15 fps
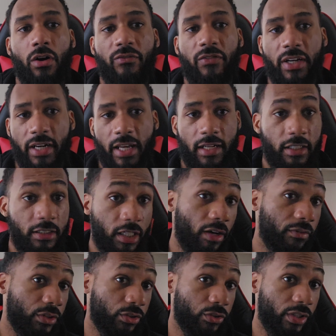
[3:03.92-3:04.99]
vanilla
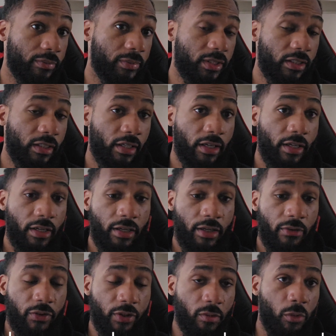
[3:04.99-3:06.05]
JavaScript
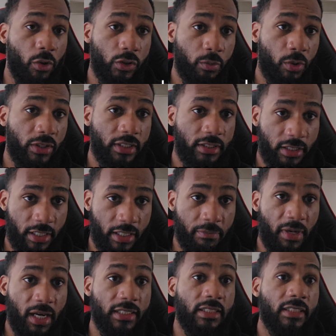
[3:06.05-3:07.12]
for the most part just to get
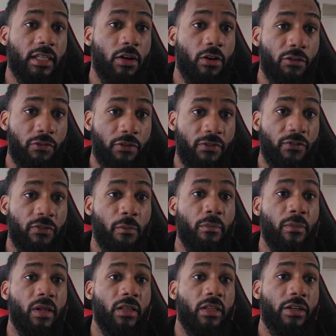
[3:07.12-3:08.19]
myself
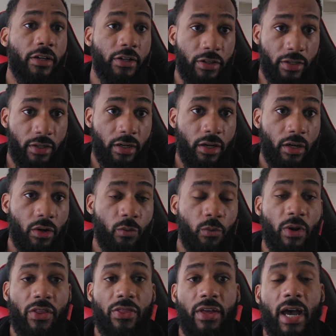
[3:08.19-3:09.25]
familiar
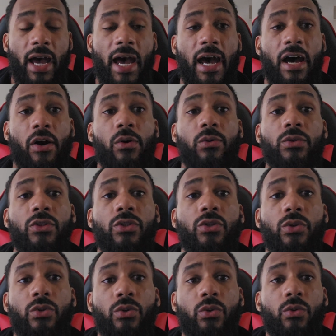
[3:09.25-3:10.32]
with how
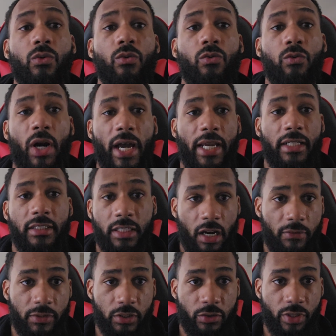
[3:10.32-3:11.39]
to write
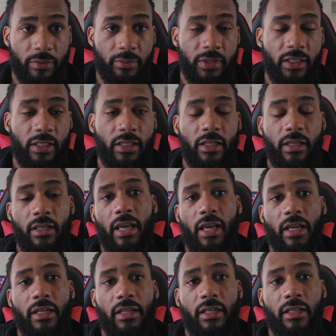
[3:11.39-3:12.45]
JavaScript
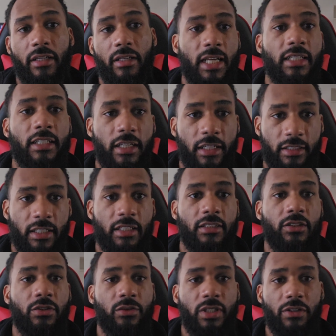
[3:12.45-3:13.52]
and extended it
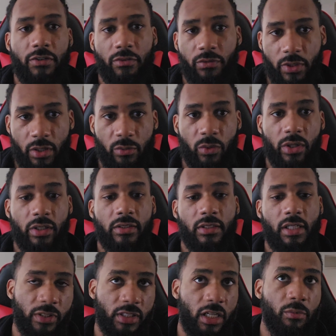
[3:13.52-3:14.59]
into different frameworks.
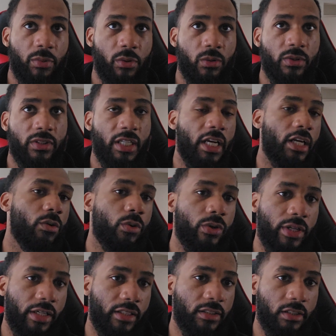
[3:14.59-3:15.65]
For example,
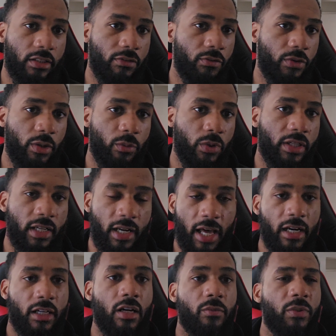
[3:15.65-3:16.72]
jQuery is a good framework. A
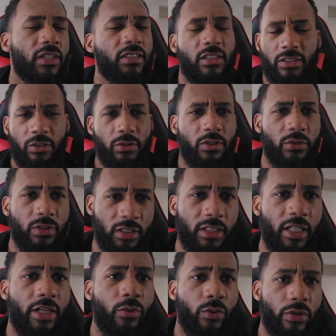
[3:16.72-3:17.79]
lot of companies are still using
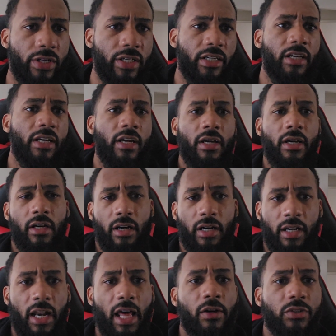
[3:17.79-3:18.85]
jQuery. It
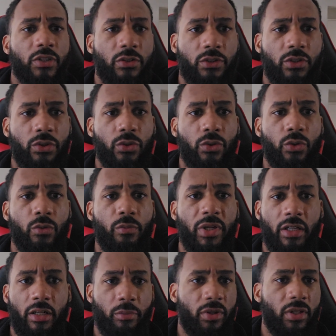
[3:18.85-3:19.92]
allows you to
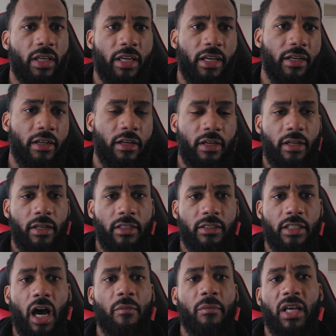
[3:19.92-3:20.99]
manipulate
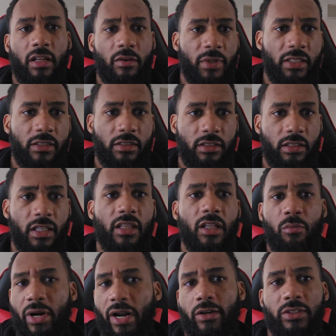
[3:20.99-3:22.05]
DOM elements in
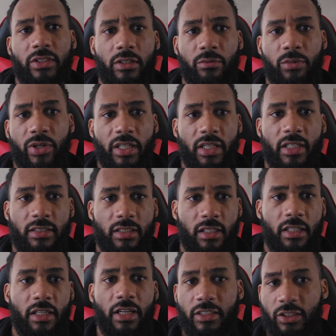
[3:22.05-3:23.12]
the browser pretty
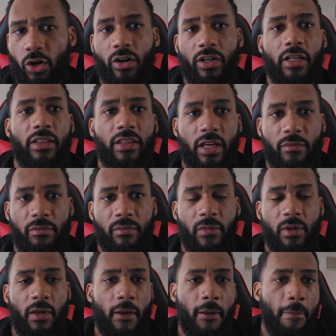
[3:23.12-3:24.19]
easily and target them,
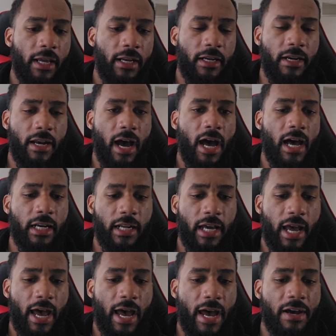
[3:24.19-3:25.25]
and not
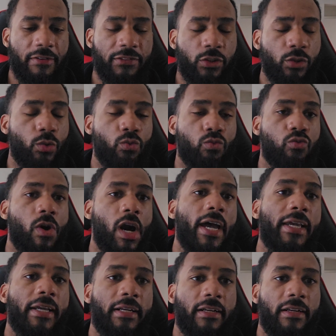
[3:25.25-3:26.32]
have to
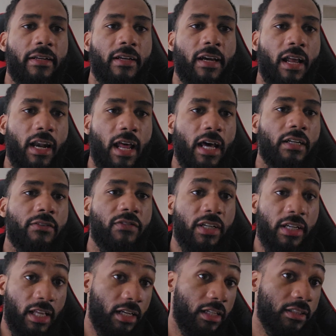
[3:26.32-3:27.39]
write a lot of
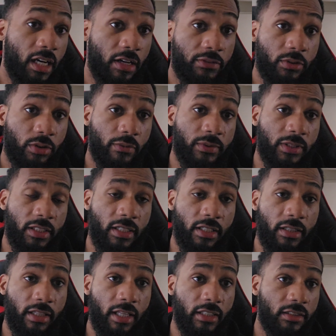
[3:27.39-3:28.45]
vanilla JavaScript to
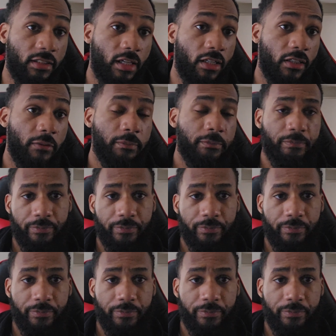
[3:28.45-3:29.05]
get things done.